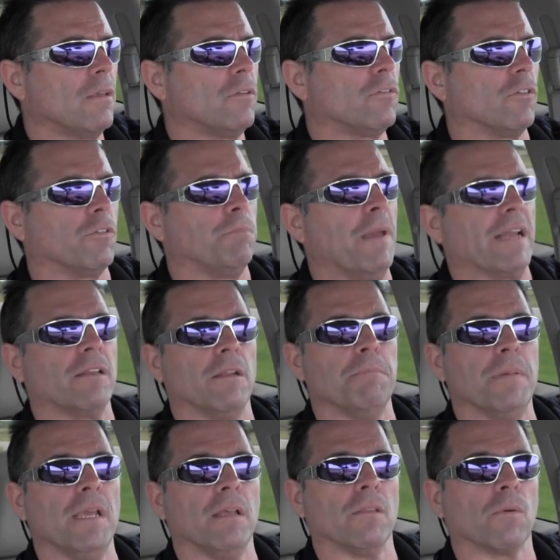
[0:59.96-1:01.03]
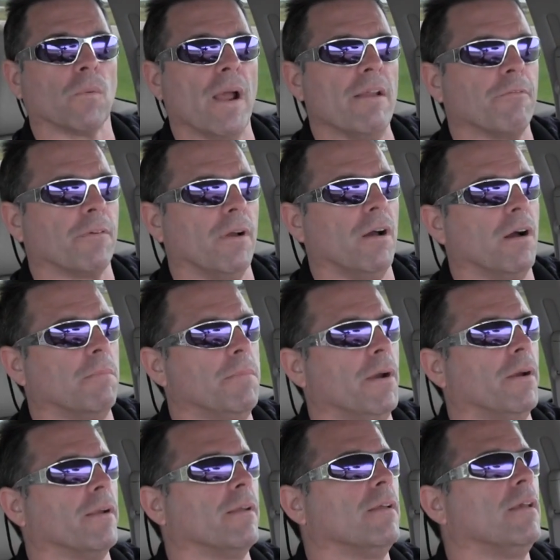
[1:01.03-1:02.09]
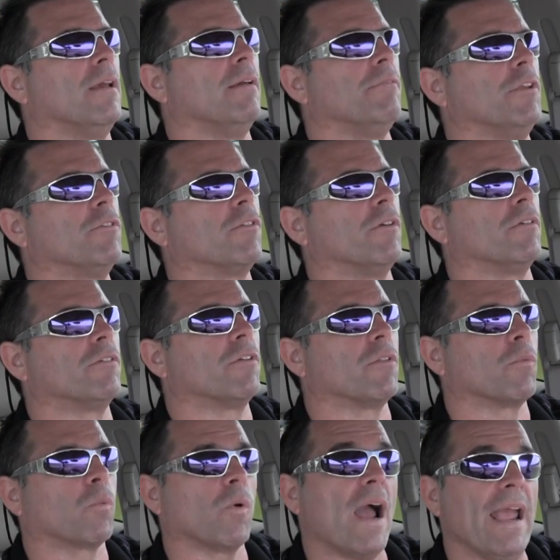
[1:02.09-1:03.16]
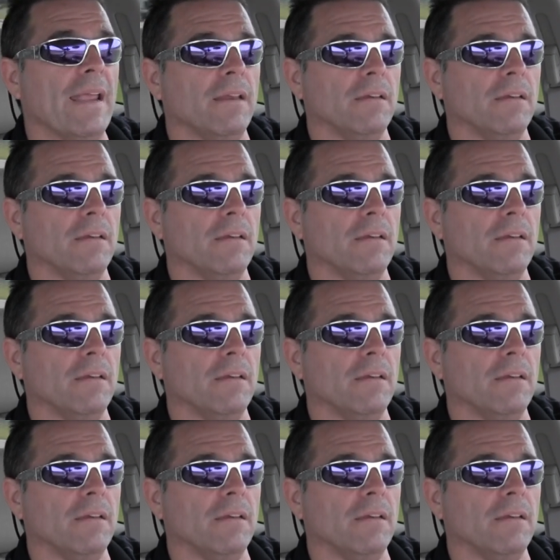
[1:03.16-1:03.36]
suspect it being the right front hub bearing. If you turn to the right